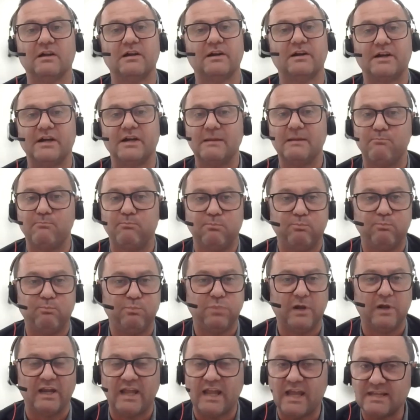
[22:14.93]

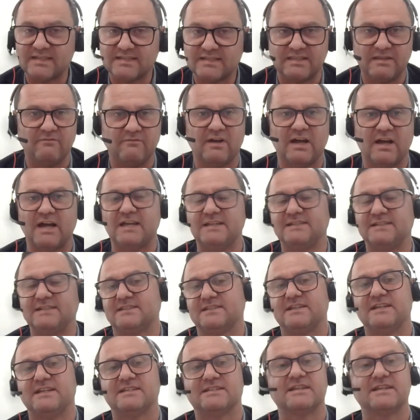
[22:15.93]
replace
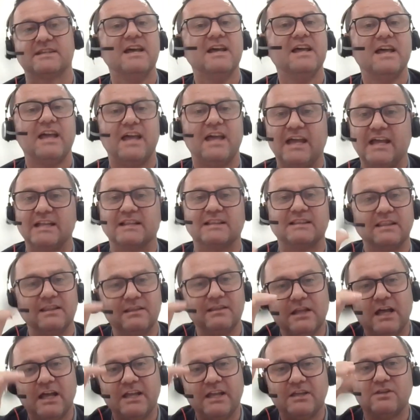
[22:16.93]
devices, and
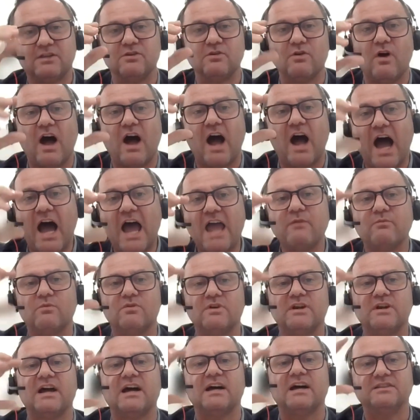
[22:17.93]
I
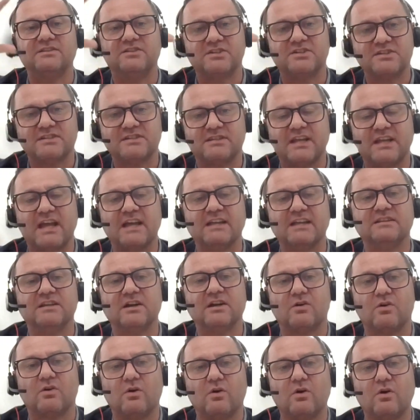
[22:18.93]
want to understand
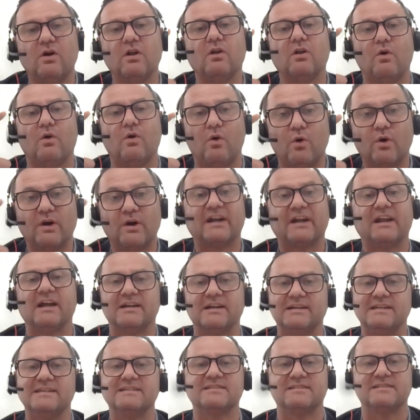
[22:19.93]
the whole
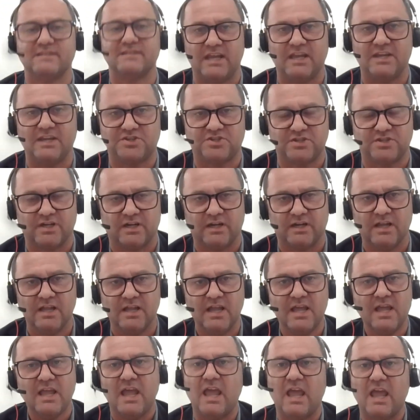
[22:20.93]
organization.
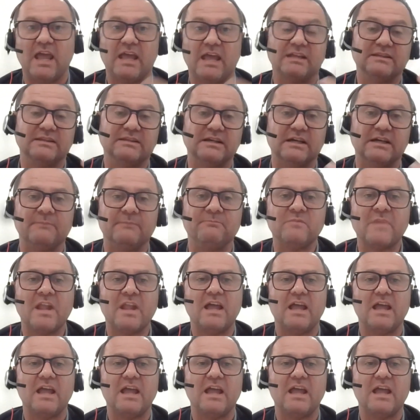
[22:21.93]
And I